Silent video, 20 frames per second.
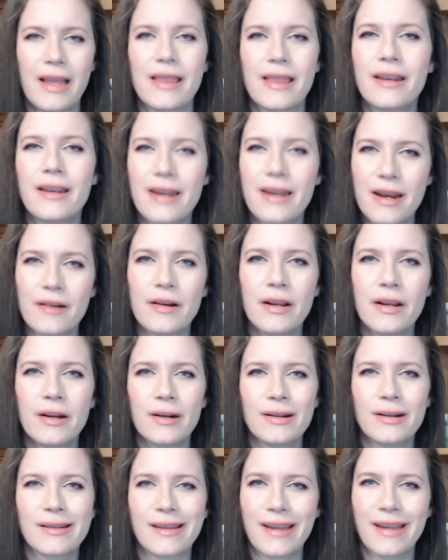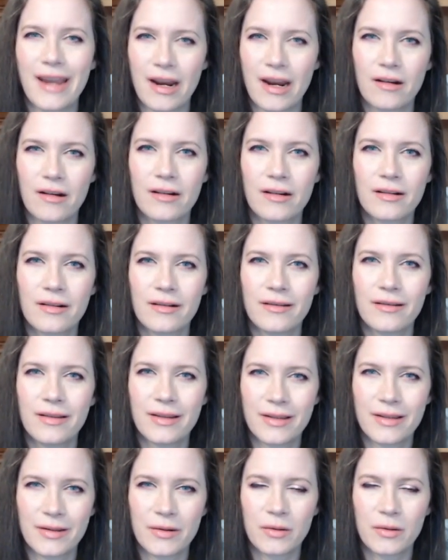The narrator is a character in the
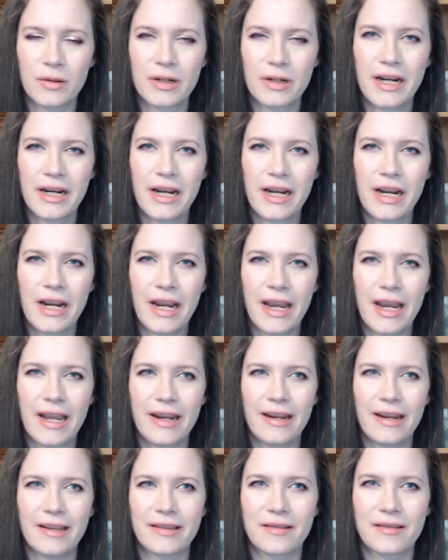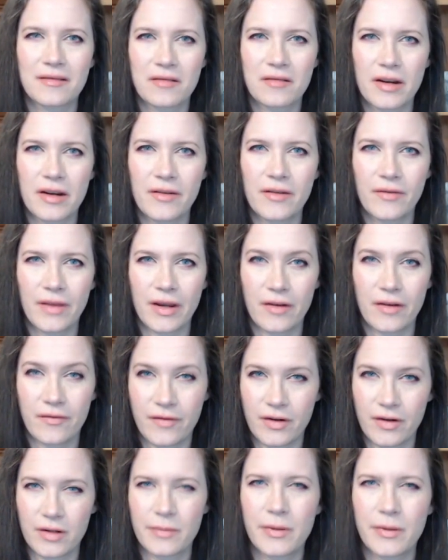story, and it's kind of like a
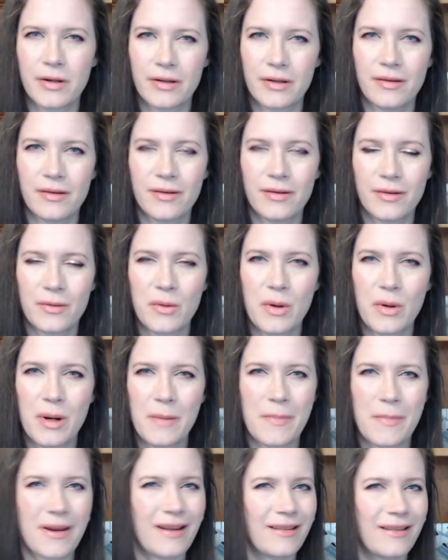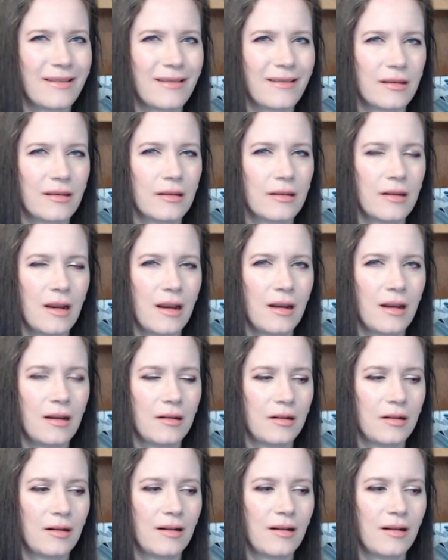first-person story, but it's
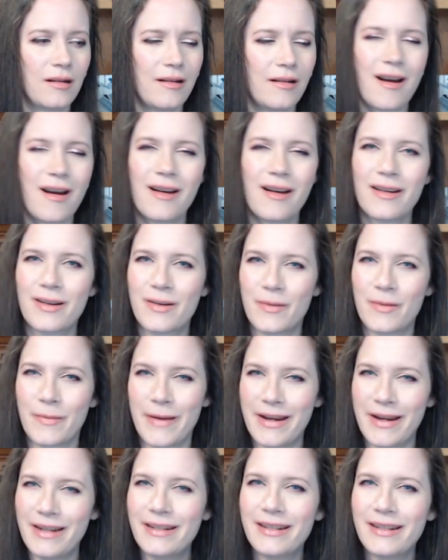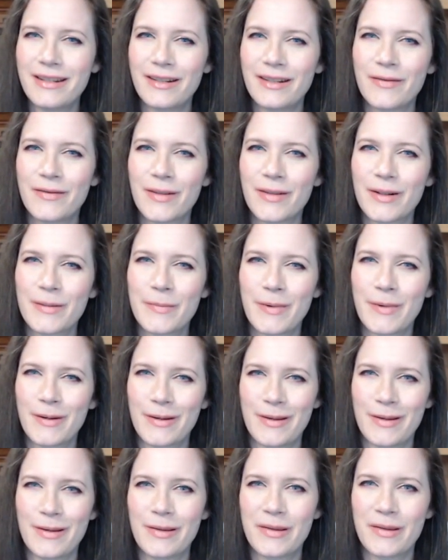not quite a
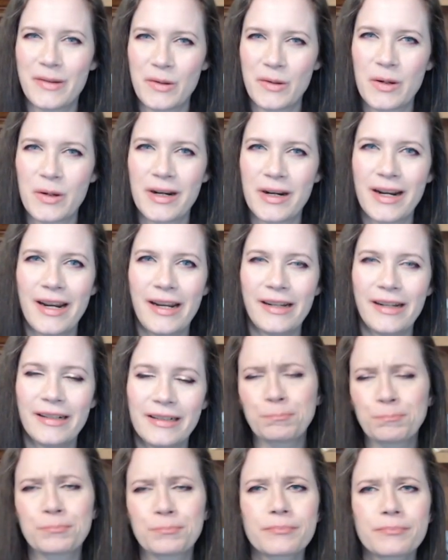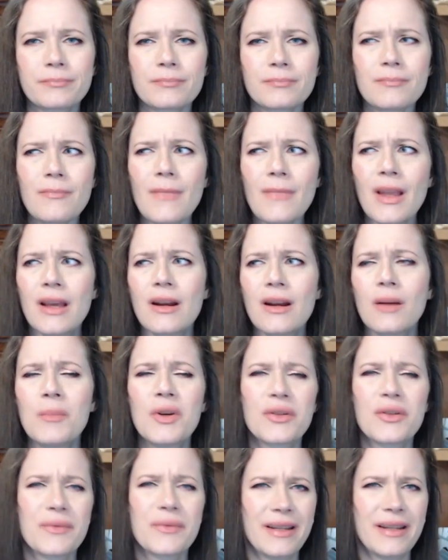first-person story. It
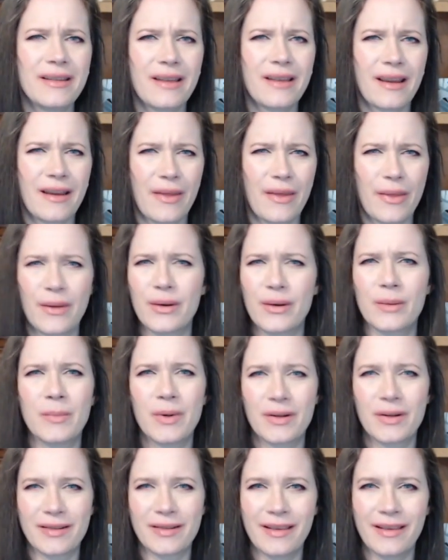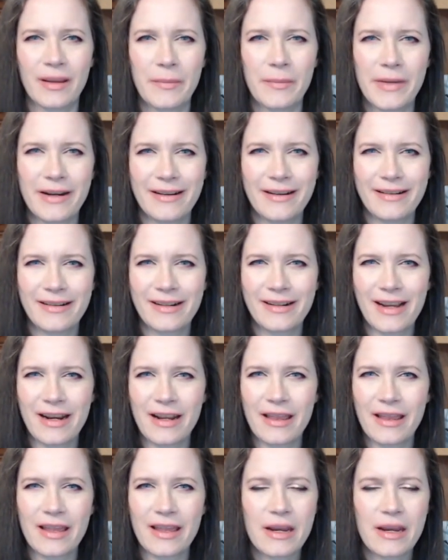almost reads like a third-person limited kind
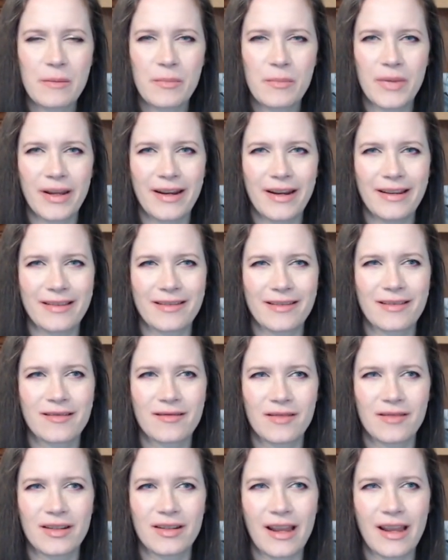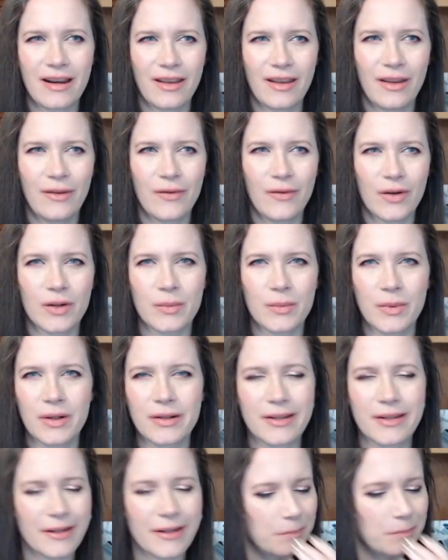of thing, but it's decidedly
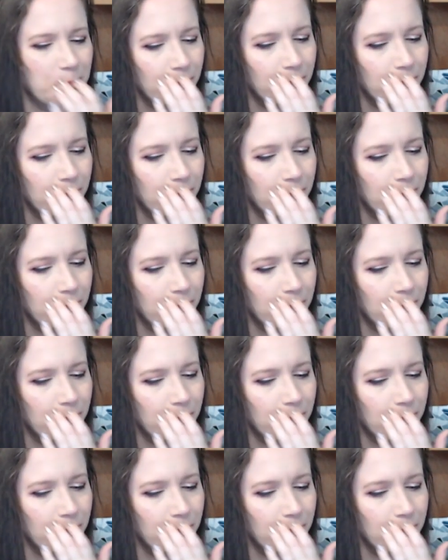first-person.